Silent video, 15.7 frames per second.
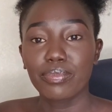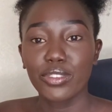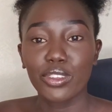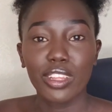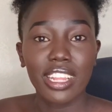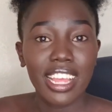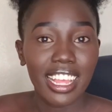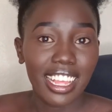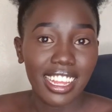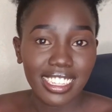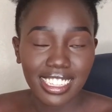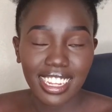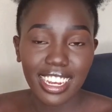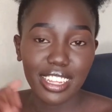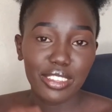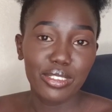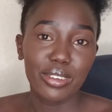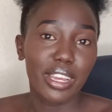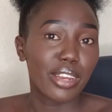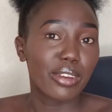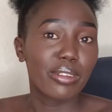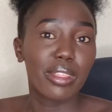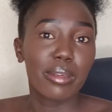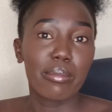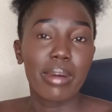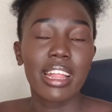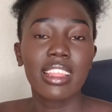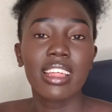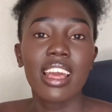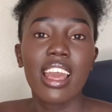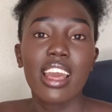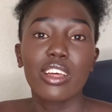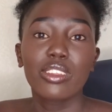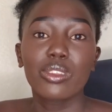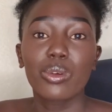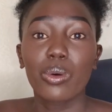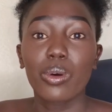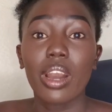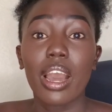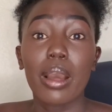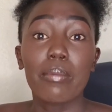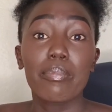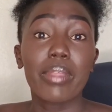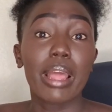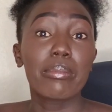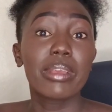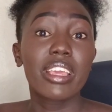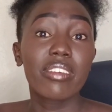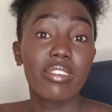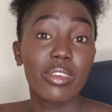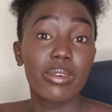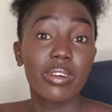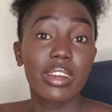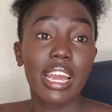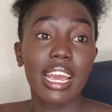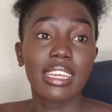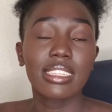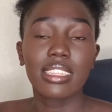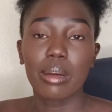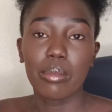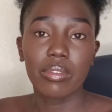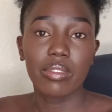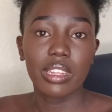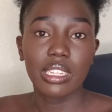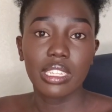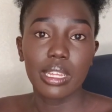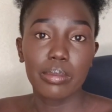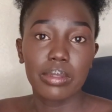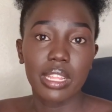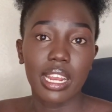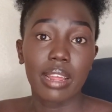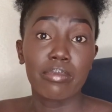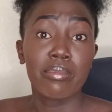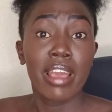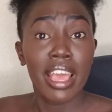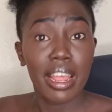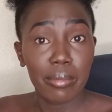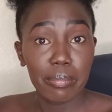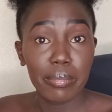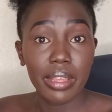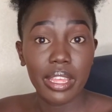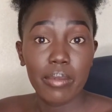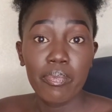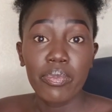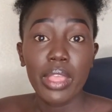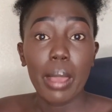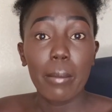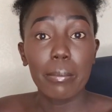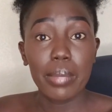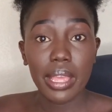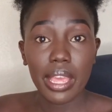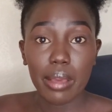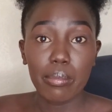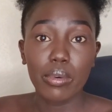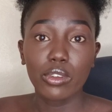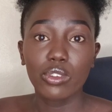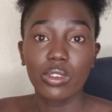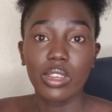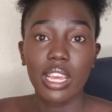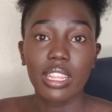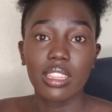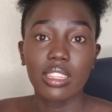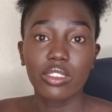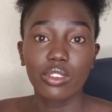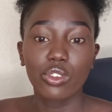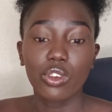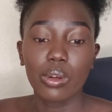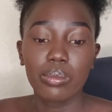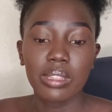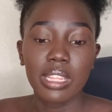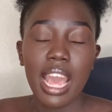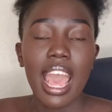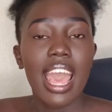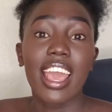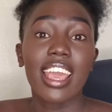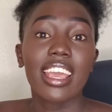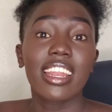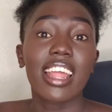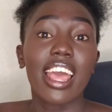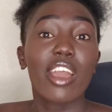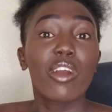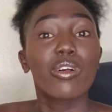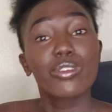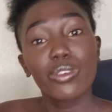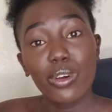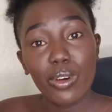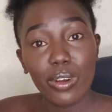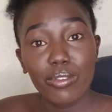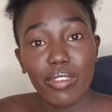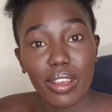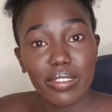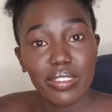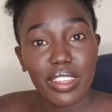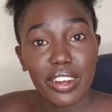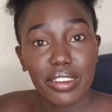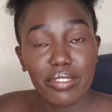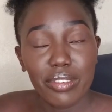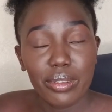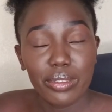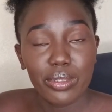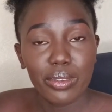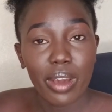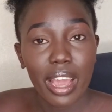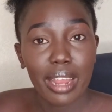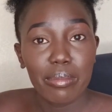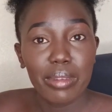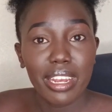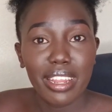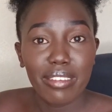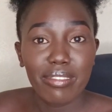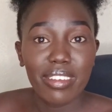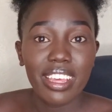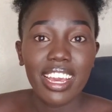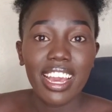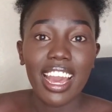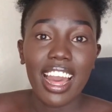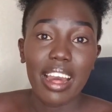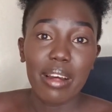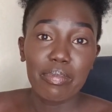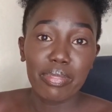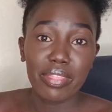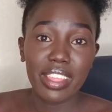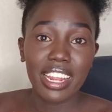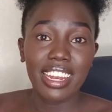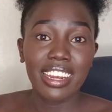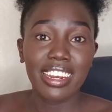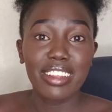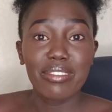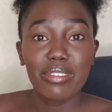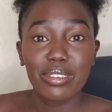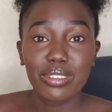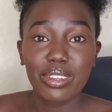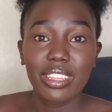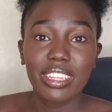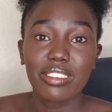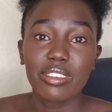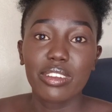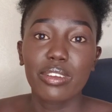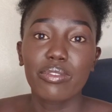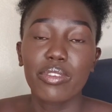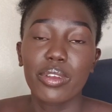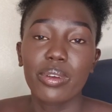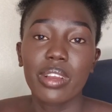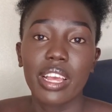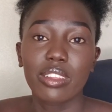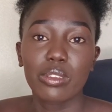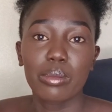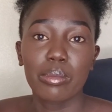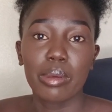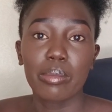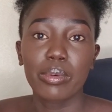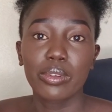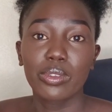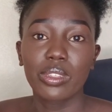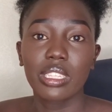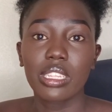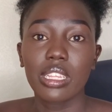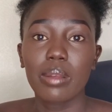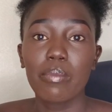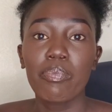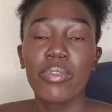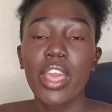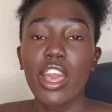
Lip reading: So in Kenyan shillings, you can do the math. So I'll be giving you guys some of the tips that have helped me be able to get these jobs. And I also got 5-star reviews, so I'll be leaving the reviews on the screen for you guys to be able to see.